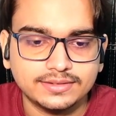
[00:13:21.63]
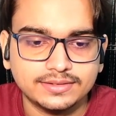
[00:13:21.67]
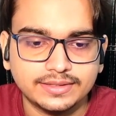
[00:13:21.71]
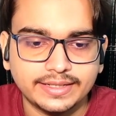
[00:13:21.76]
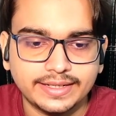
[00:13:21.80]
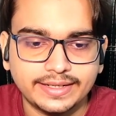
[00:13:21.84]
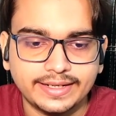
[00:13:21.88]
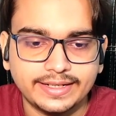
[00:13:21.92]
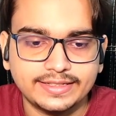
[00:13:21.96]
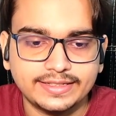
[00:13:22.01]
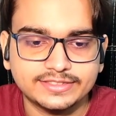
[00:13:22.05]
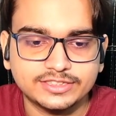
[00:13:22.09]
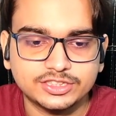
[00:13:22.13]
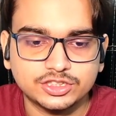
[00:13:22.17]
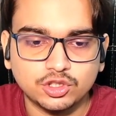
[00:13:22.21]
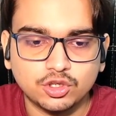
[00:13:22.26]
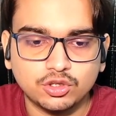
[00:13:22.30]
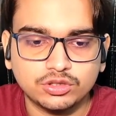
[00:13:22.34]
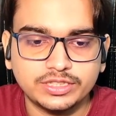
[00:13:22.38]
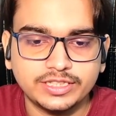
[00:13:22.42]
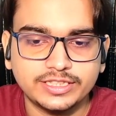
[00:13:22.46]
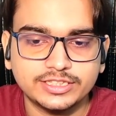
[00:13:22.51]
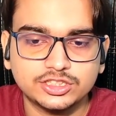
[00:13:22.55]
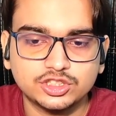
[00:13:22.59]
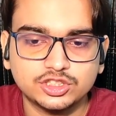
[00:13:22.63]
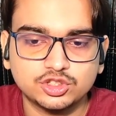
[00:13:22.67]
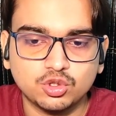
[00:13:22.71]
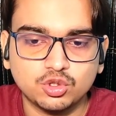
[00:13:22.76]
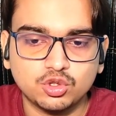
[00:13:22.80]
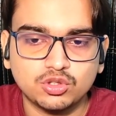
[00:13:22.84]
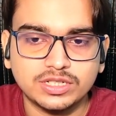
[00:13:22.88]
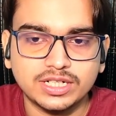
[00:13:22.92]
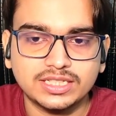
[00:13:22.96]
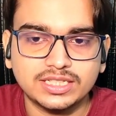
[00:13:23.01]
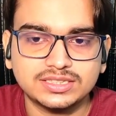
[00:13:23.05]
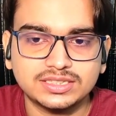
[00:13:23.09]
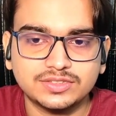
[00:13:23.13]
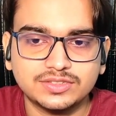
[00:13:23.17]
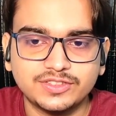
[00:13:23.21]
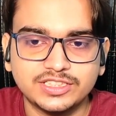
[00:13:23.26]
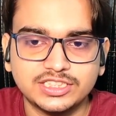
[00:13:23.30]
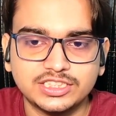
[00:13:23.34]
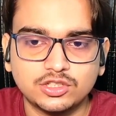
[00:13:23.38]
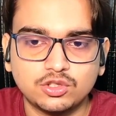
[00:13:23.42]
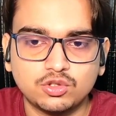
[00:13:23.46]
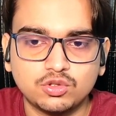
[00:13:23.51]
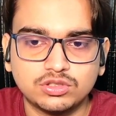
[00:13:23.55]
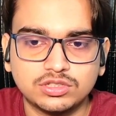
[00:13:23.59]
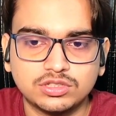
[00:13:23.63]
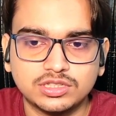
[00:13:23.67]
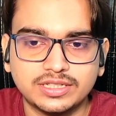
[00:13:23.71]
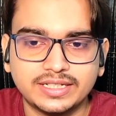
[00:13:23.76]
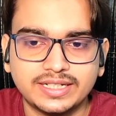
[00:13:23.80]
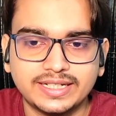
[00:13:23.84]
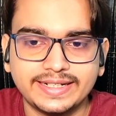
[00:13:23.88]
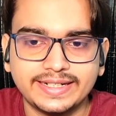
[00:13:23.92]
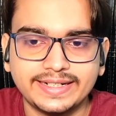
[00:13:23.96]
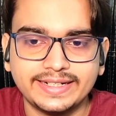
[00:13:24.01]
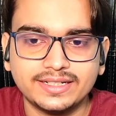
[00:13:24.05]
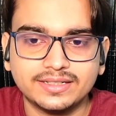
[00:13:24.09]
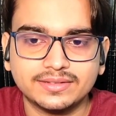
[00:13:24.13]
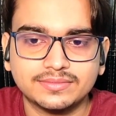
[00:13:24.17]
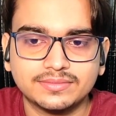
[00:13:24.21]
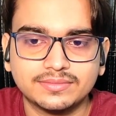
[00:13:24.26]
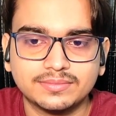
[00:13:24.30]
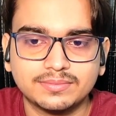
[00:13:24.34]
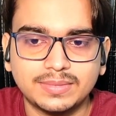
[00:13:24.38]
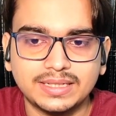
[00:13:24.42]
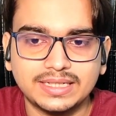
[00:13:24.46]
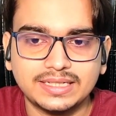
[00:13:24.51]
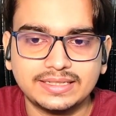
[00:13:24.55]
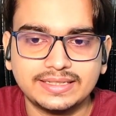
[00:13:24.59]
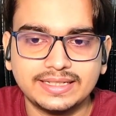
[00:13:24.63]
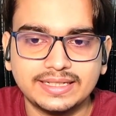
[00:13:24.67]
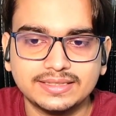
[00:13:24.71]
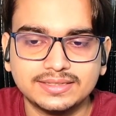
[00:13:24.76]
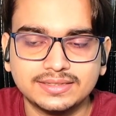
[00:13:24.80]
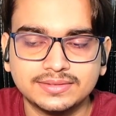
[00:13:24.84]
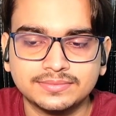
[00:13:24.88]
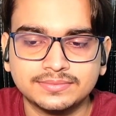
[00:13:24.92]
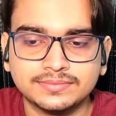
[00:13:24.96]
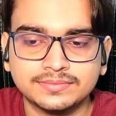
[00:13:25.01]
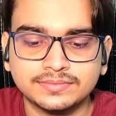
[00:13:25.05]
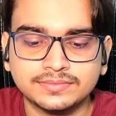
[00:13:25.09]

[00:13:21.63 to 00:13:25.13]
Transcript: and I saw the solo cast, which looked great, but yes,